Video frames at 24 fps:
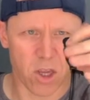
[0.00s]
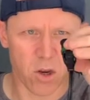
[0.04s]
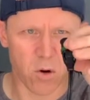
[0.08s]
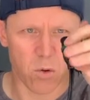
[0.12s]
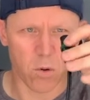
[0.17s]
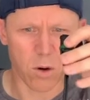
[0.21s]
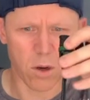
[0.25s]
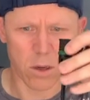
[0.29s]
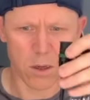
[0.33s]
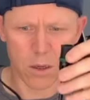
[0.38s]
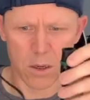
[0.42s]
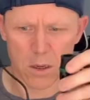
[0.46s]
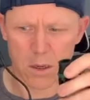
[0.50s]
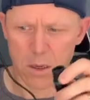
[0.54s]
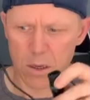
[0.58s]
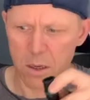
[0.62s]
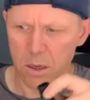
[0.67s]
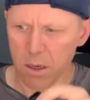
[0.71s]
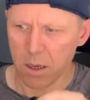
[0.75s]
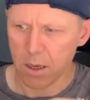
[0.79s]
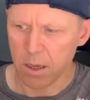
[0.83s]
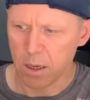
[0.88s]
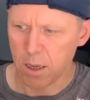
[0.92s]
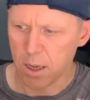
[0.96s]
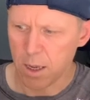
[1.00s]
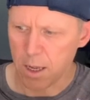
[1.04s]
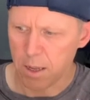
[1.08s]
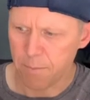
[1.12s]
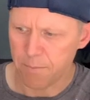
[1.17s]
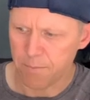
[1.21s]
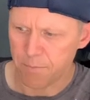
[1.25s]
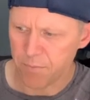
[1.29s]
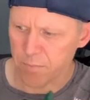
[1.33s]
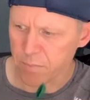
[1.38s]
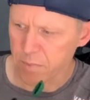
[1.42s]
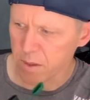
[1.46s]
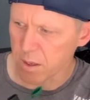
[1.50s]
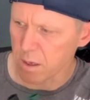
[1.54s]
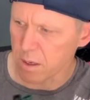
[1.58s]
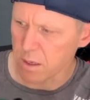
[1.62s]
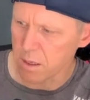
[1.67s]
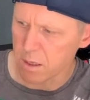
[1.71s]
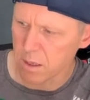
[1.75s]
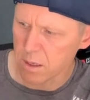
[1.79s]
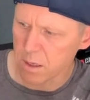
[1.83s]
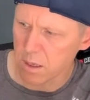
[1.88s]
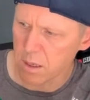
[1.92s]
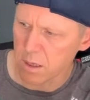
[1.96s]
a new um,
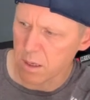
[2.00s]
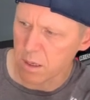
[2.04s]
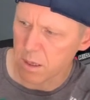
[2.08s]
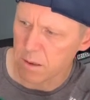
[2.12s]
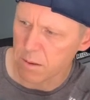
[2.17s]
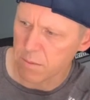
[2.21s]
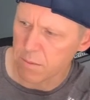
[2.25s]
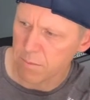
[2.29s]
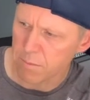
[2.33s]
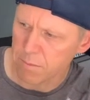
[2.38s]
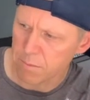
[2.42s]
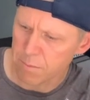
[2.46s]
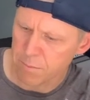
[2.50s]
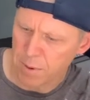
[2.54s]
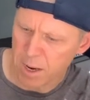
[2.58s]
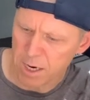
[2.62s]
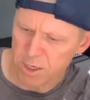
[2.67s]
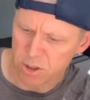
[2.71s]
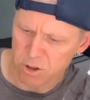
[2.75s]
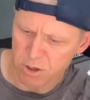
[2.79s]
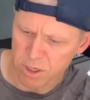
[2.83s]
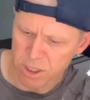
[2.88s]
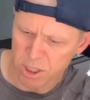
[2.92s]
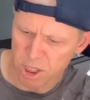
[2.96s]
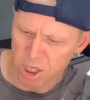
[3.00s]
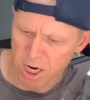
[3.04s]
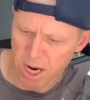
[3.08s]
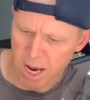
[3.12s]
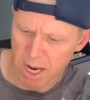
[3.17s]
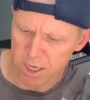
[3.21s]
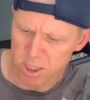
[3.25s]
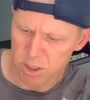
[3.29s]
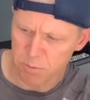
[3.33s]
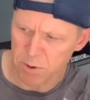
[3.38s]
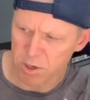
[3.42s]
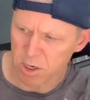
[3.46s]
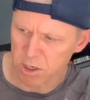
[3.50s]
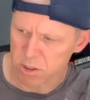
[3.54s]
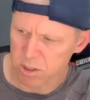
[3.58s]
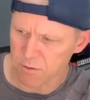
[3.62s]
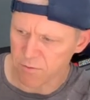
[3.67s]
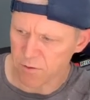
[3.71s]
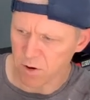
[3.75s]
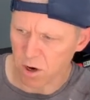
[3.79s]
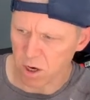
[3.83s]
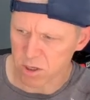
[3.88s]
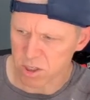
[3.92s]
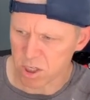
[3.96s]
battery charger because
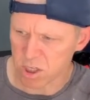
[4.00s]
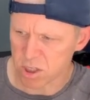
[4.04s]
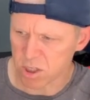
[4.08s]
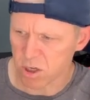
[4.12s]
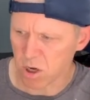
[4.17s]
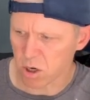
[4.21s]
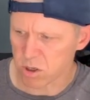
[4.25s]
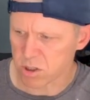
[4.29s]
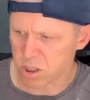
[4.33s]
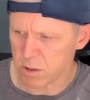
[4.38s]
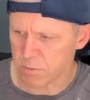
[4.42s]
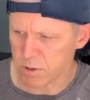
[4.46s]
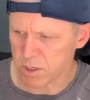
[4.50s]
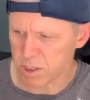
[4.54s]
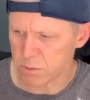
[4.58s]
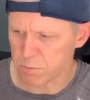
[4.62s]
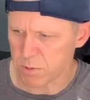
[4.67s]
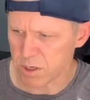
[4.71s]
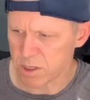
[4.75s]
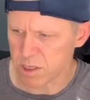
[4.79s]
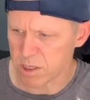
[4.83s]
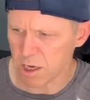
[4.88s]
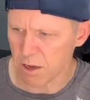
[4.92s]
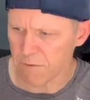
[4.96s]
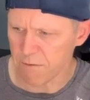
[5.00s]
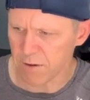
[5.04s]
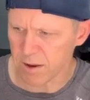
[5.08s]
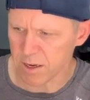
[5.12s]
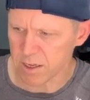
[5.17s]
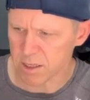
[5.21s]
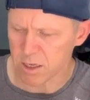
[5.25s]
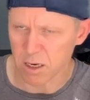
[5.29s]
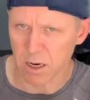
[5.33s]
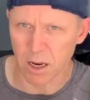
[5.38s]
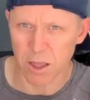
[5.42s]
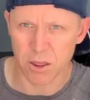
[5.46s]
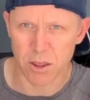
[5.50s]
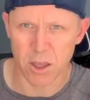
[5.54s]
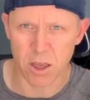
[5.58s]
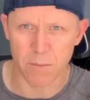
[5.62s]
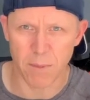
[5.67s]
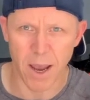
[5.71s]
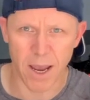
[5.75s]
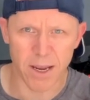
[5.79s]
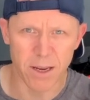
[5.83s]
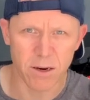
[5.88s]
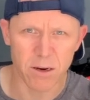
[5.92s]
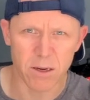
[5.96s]
of course it's got to be specific to
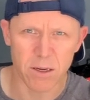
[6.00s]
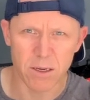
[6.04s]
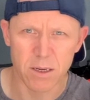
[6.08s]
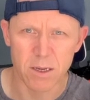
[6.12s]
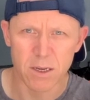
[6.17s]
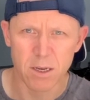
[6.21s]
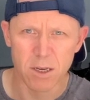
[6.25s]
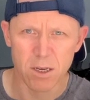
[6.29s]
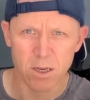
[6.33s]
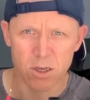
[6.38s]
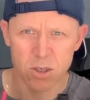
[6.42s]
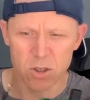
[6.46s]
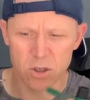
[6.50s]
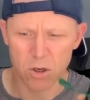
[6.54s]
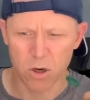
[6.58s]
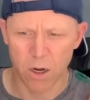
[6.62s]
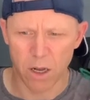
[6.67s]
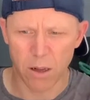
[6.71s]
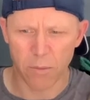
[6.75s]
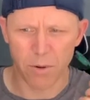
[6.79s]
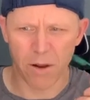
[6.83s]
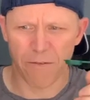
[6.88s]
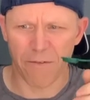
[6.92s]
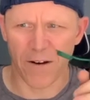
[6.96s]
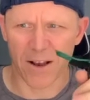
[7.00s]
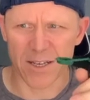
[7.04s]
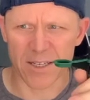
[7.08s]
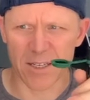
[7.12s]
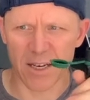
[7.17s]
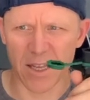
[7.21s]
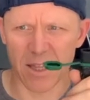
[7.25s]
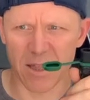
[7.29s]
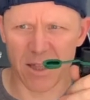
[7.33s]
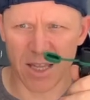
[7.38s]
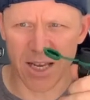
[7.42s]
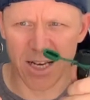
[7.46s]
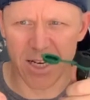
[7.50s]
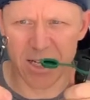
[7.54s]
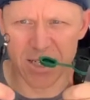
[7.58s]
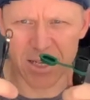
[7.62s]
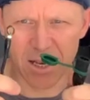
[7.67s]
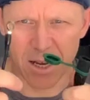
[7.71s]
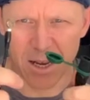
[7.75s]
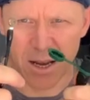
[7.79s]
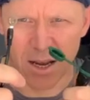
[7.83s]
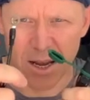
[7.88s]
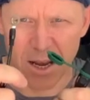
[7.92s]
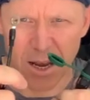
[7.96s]
lithium ion so I'll be fastening
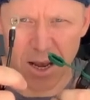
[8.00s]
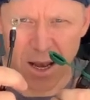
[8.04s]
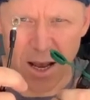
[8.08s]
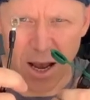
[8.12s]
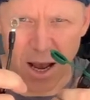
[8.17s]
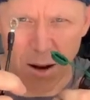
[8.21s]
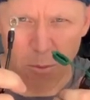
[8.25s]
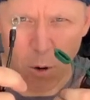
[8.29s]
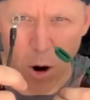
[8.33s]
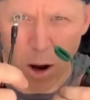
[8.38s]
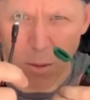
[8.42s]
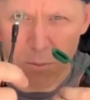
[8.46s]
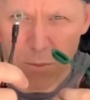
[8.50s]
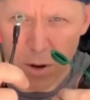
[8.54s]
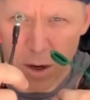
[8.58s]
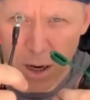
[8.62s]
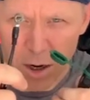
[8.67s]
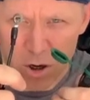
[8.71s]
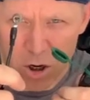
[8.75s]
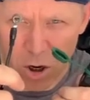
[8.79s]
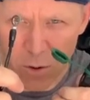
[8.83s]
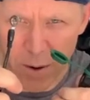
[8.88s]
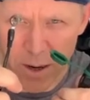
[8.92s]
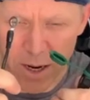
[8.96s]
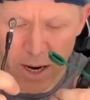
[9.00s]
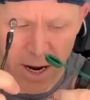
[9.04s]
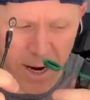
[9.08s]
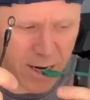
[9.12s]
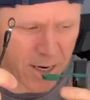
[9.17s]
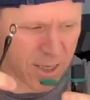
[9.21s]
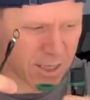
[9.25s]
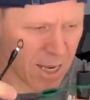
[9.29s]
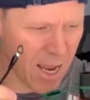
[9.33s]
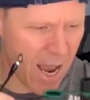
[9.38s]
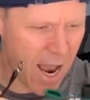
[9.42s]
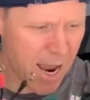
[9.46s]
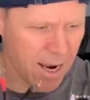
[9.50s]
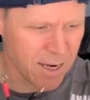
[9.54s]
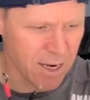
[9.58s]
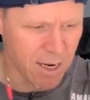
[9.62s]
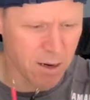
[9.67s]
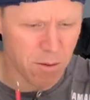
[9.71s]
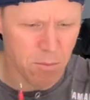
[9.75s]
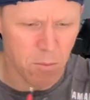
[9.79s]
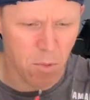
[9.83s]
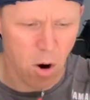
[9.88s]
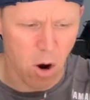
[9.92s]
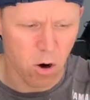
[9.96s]
these and what I'm doing here is
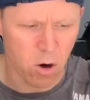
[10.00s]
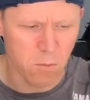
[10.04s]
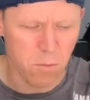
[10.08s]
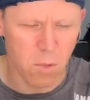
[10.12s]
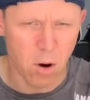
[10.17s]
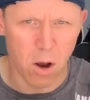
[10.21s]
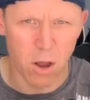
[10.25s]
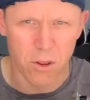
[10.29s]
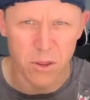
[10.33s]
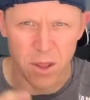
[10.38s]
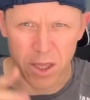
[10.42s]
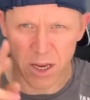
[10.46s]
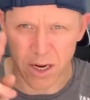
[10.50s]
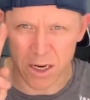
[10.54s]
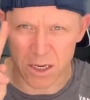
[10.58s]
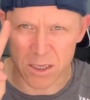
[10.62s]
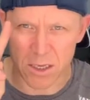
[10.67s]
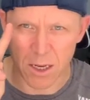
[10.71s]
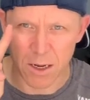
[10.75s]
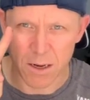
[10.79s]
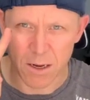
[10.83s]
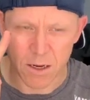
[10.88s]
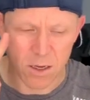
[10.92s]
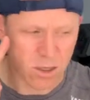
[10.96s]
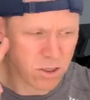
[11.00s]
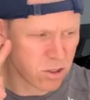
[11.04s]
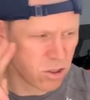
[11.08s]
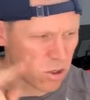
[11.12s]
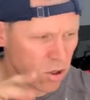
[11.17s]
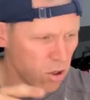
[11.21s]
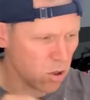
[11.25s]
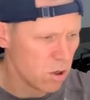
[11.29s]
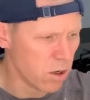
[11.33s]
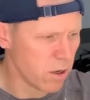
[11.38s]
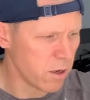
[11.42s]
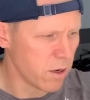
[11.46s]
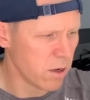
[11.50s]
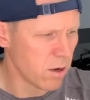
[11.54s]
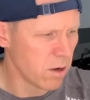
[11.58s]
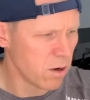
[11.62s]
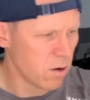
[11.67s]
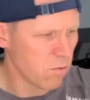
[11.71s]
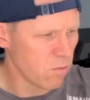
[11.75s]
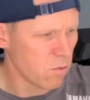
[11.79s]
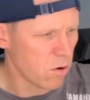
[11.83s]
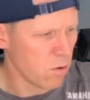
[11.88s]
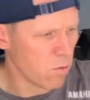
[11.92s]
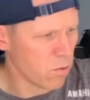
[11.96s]
adding more and more things to
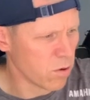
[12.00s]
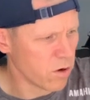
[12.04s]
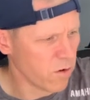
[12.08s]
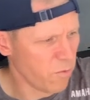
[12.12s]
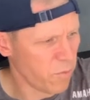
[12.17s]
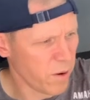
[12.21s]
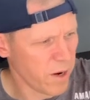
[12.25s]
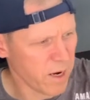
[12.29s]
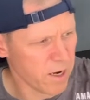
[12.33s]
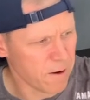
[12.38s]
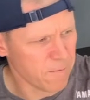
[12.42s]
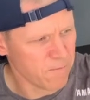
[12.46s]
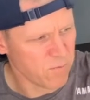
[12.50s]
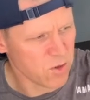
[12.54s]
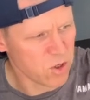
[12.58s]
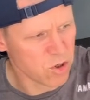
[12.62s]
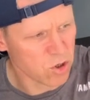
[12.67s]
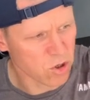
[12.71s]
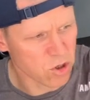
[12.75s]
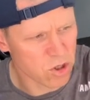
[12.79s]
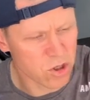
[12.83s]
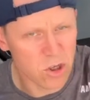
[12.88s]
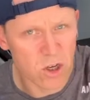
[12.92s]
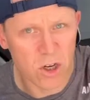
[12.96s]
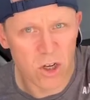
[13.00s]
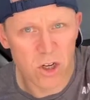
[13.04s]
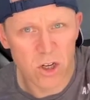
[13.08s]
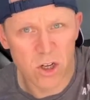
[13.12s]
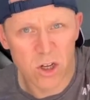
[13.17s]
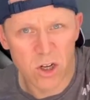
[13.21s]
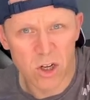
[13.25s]
what would have been just